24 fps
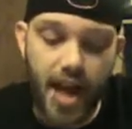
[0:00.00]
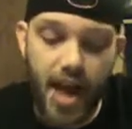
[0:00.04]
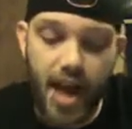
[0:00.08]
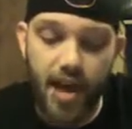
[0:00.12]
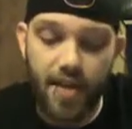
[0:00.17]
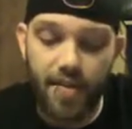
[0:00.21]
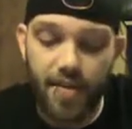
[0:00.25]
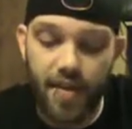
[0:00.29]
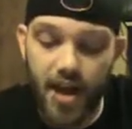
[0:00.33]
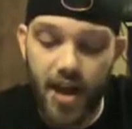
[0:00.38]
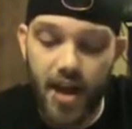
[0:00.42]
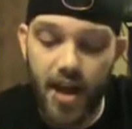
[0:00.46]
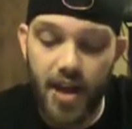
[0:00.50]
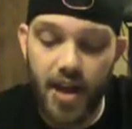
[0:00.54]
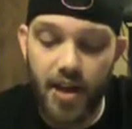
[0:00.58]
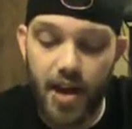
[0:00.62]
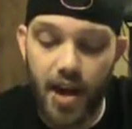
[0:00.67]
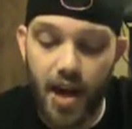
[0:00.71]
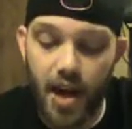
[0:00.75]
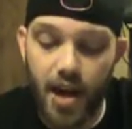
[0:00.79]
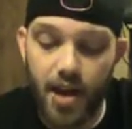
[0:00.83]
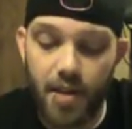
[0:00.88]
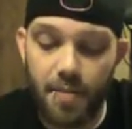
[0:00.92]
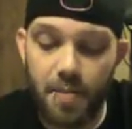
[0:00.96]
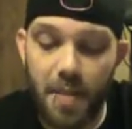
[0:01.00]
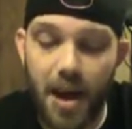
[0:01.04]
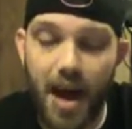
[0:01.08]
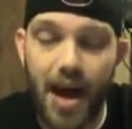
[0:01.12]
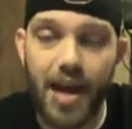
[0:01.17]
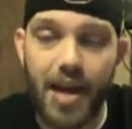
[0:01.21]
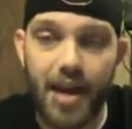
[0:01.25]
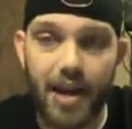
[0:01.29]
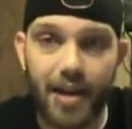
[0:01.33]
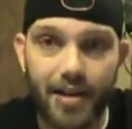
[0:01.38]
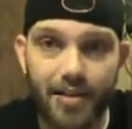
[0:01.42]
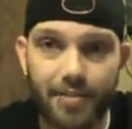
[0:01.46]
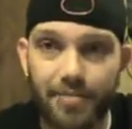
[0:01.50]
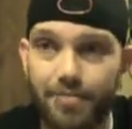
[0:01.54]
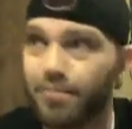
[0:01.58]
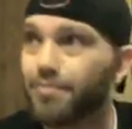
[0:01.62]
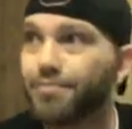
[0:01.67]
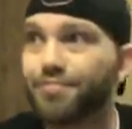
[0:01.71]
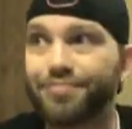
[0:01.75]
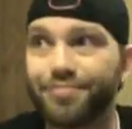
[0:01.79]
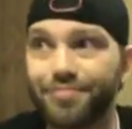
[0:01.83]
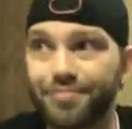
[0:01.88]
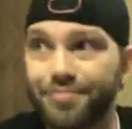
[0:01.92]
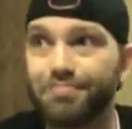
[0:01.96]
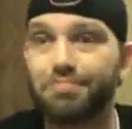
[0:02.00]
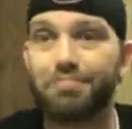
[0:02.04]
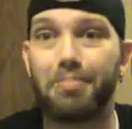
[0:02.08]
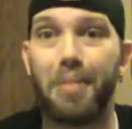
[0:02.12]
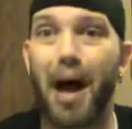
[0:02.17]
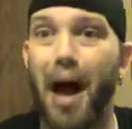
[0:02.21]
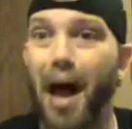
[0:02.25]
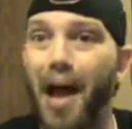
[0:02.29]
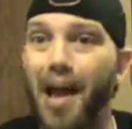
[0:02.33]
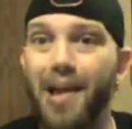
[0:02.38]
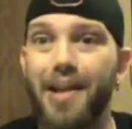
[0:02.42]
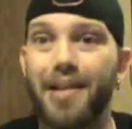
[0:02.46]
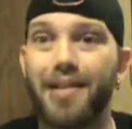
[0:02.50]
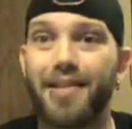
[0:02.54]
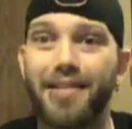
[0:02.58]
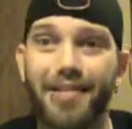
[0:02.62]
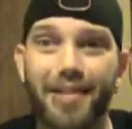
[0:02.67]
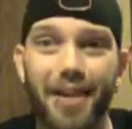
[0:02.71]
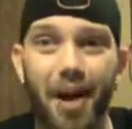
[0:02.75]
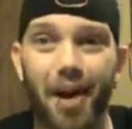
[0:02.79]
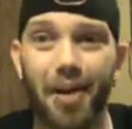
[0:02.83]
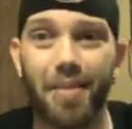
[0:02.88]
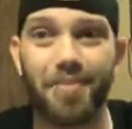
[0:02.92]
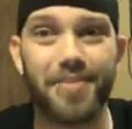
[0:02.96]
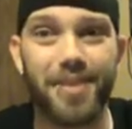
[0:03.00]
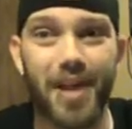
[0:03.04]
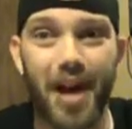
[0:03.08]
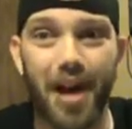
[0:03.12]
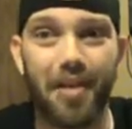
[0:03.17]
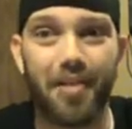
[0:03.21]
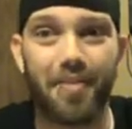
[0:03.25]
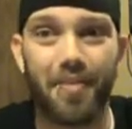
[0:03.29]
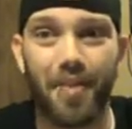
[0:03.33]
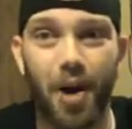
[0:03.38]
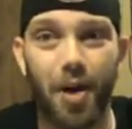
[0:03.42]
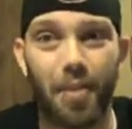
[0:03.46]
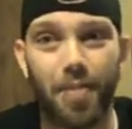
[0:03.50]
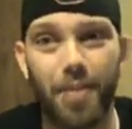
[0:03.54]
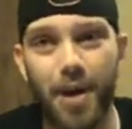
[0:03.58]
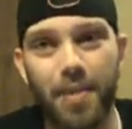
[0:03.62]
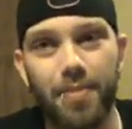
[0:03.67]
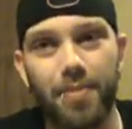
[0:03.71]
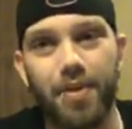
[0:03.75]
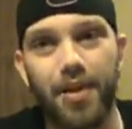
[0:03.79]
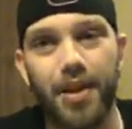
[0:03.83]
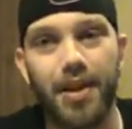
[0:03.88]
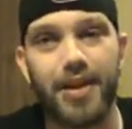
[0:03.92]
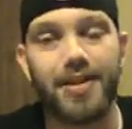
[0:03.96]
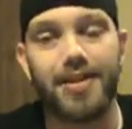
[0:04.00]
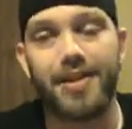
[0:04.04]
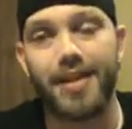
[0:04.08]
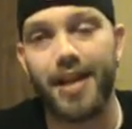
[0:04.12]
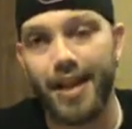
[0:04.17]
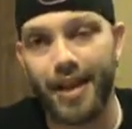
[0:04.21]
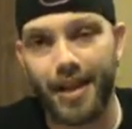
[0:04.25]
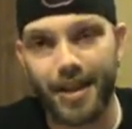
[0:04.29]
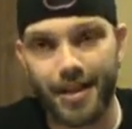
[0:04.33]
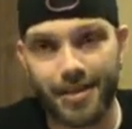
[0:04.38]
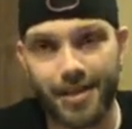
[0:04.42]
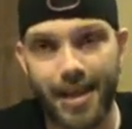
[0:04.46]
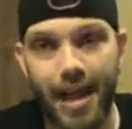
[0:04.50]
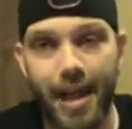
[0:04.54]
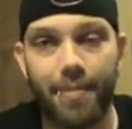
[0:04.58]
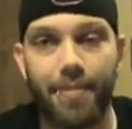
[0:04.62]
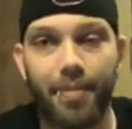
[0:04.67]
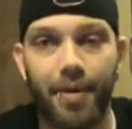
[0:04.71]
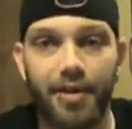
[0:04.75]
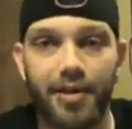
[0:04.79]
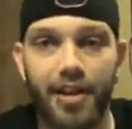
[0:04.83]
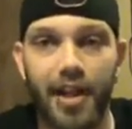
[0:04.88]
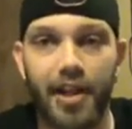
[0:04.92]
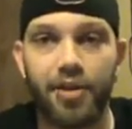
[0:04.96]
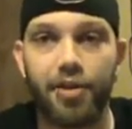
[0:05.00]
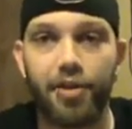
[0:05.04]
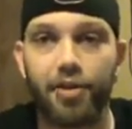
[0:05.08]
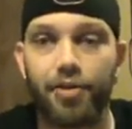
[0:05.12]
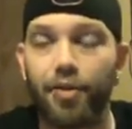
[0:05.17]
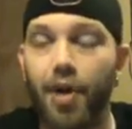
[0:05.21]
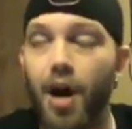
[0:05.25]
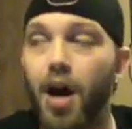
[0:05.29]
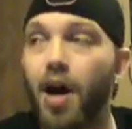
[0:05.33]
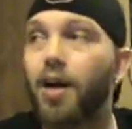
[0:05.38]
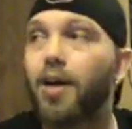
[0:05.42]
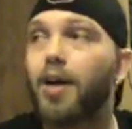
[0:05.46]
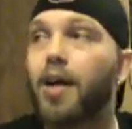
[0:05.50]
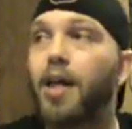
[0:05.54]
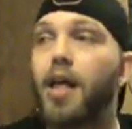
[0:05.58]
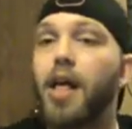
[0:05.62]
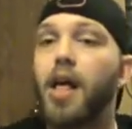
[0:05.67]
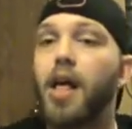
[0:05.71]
And then Maya comes out of all people and sings Happy Birthday to The Rock.